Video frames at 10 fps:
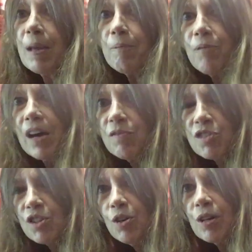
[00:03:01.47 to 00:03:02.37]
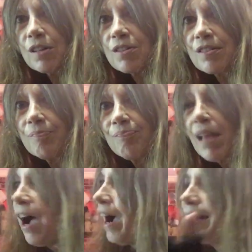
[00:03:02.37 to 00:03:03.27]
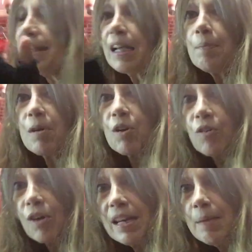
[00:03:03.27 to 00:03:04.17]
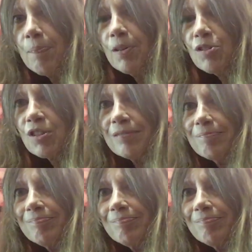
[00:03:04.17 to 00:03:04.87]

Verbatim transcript: them five stars. I think I'm a great person.